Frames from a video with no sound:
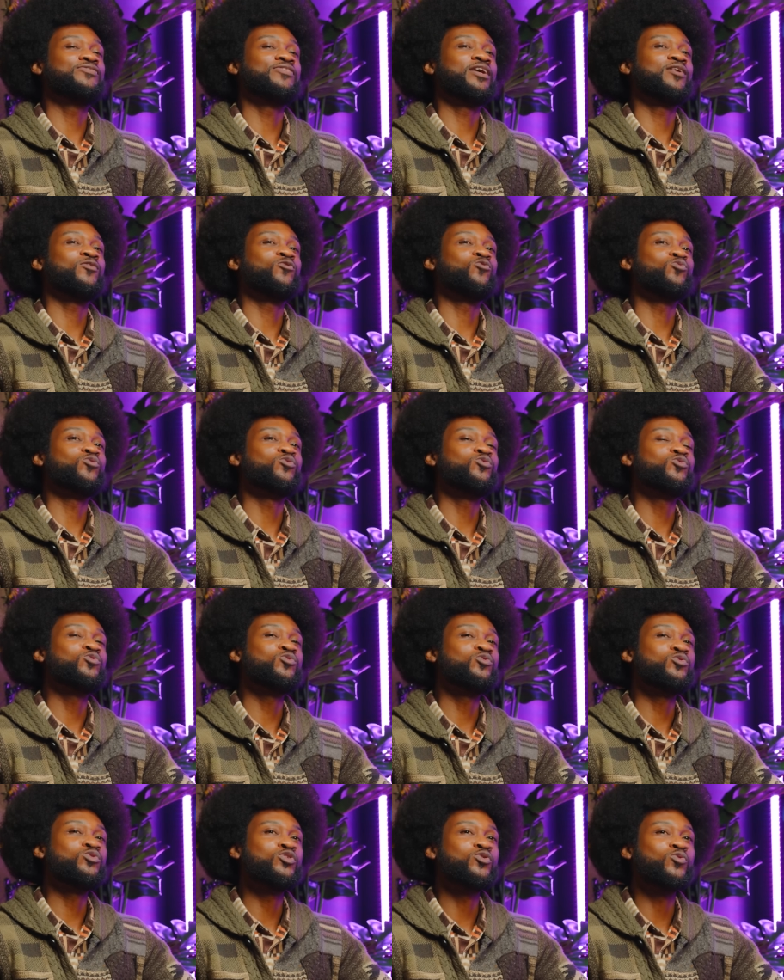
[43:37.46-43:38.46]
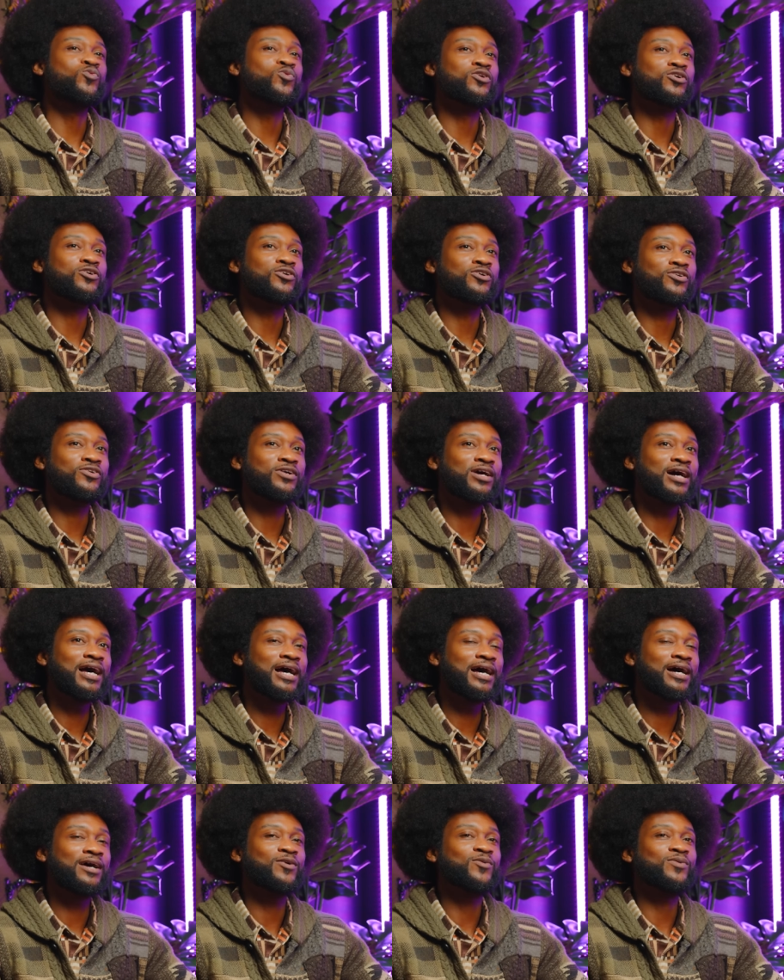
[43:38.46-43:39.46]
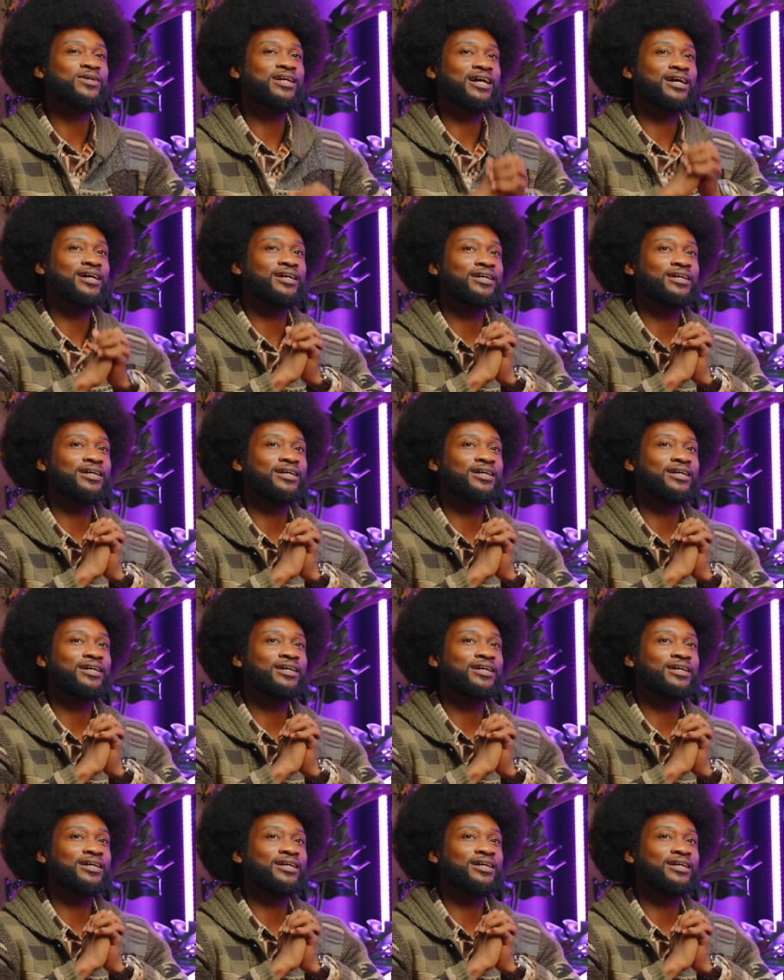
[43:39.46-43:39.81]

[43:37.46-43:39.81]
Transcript: I ruled the world, how would I